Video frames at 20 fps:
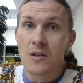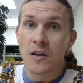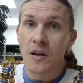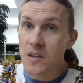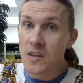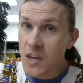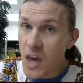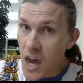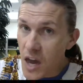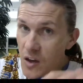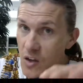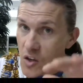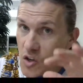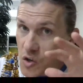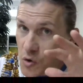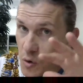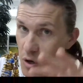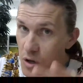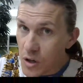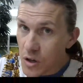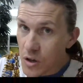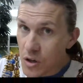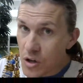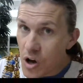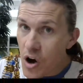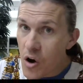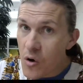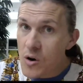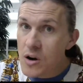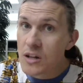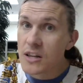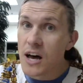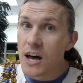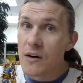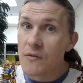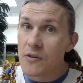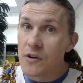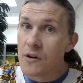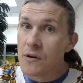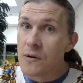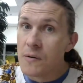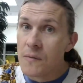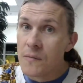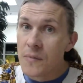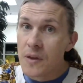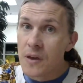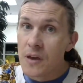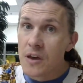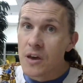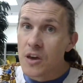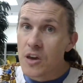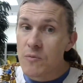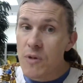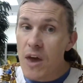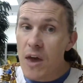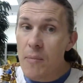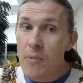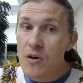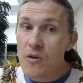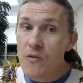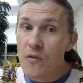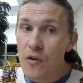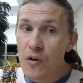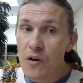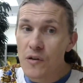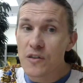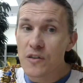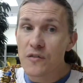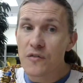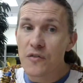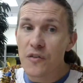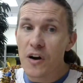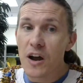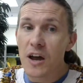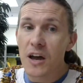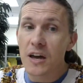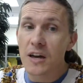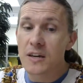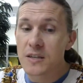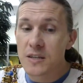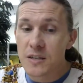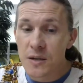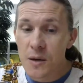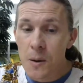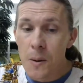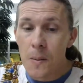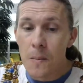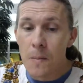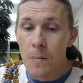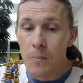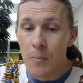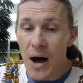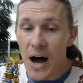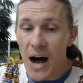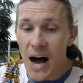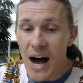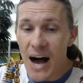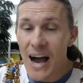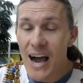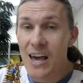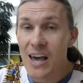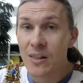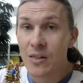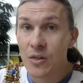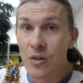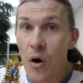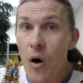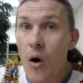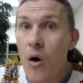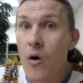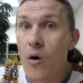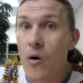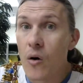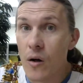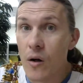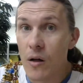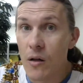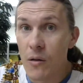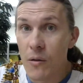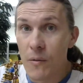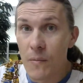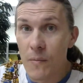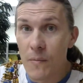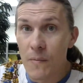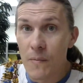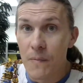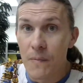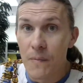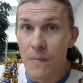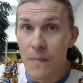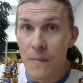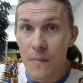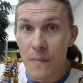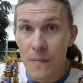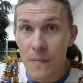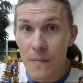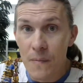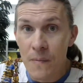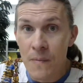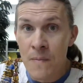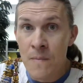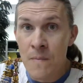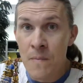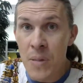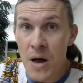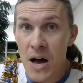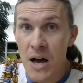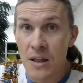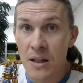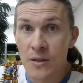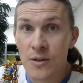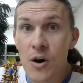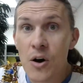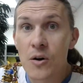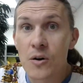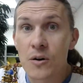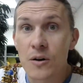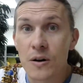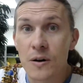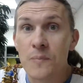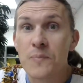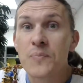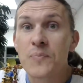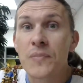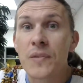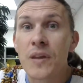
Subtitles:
To take it to a lower level, maybe you've heard the phrase buy local. Buy local.